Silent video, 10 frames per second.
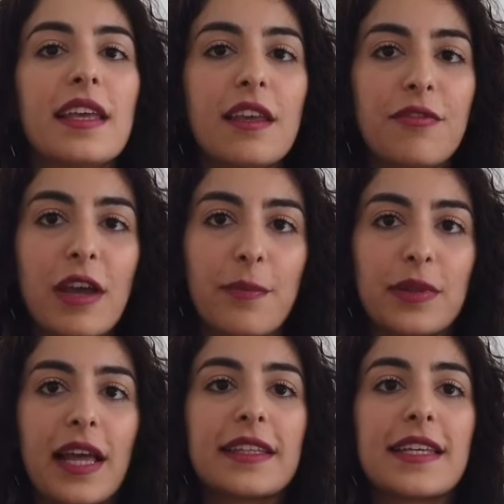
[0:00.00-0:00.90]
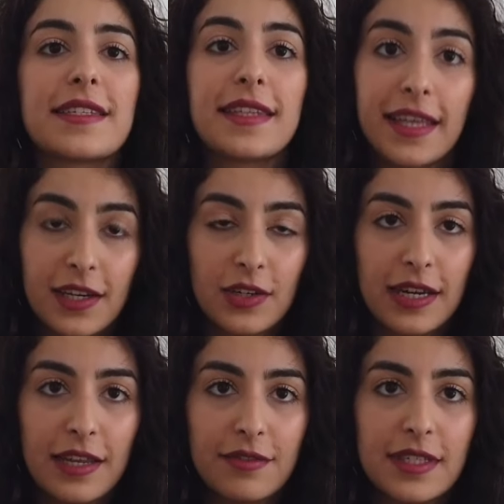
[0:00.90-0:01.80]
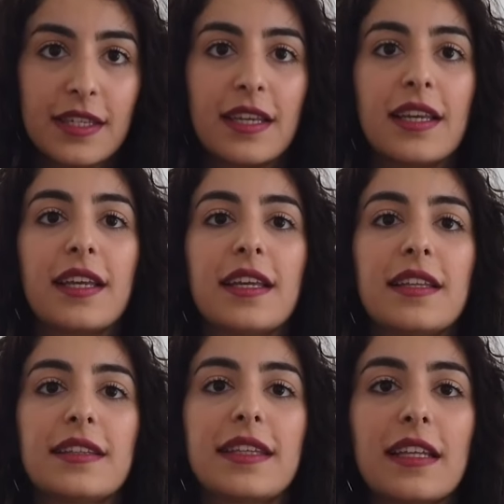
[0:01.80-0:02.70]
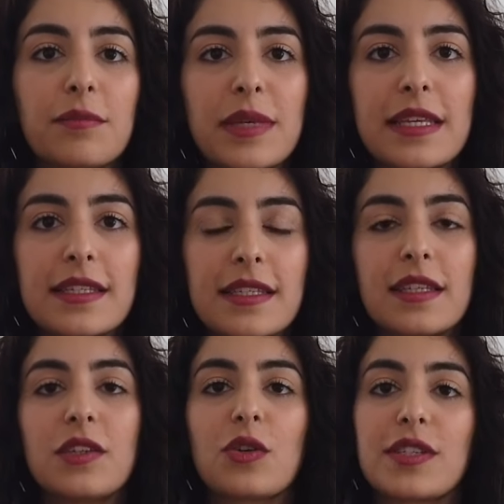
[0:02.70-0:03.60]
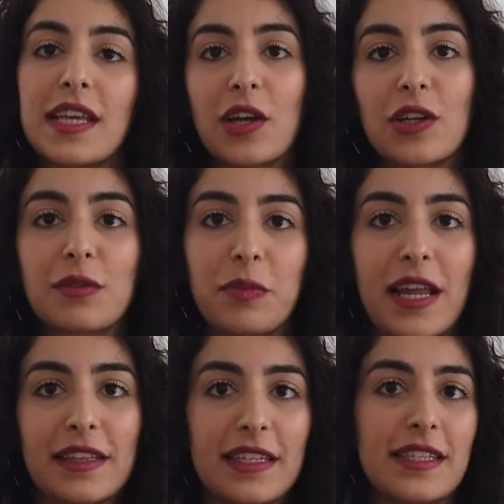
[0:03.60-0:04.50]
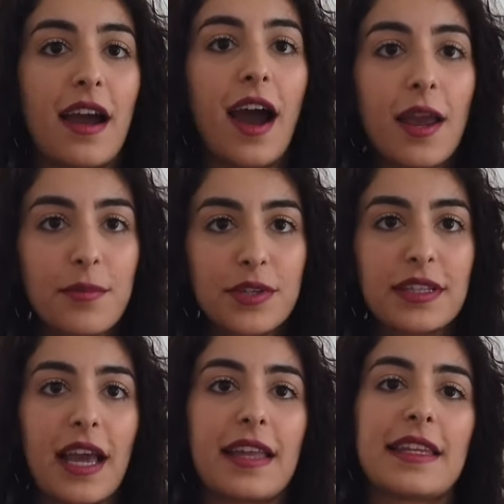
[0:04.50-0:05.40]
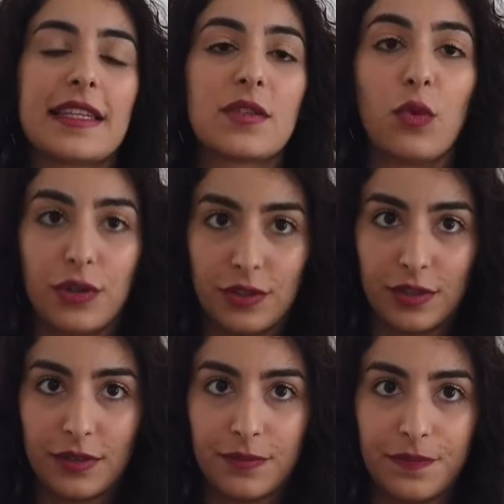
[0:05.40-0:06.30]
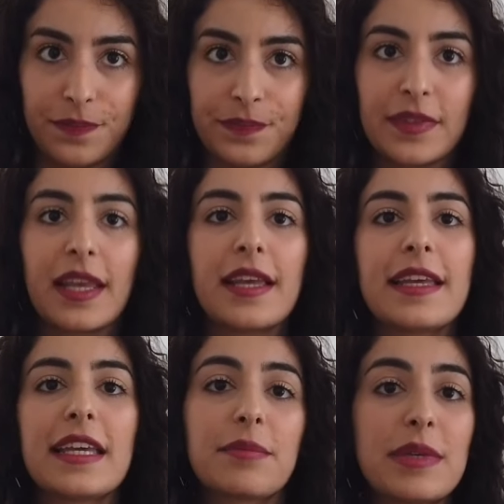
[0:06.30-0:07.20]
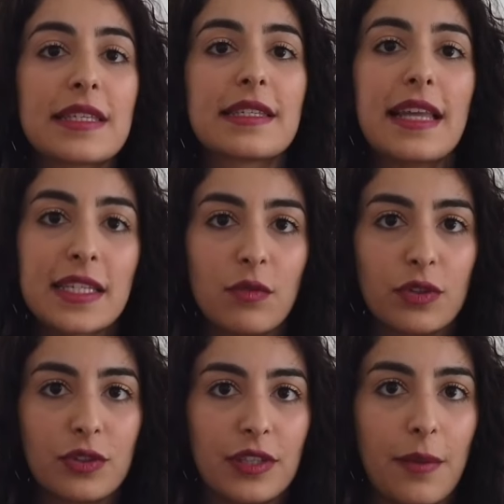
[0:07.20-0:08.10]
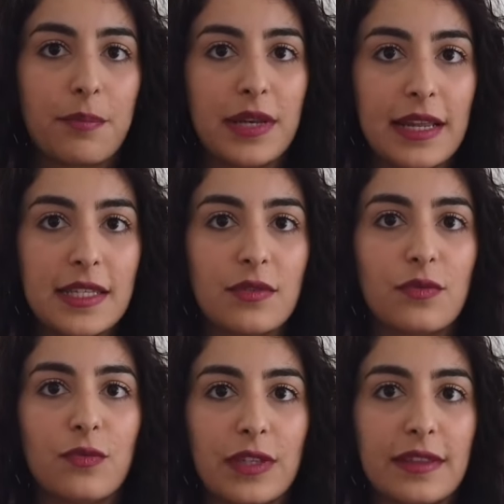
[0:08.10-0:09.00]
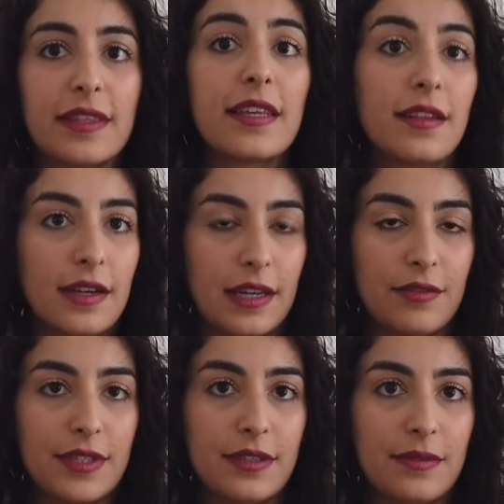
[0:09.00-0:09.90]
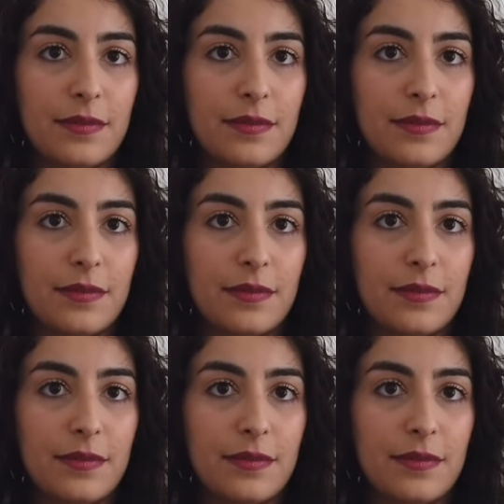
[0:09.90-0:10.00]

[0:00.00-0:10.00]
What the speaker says: If a plant has thicker leaves, that means your succulent plant is a hybrid and needs water. It means less water than plants with thinner leaves.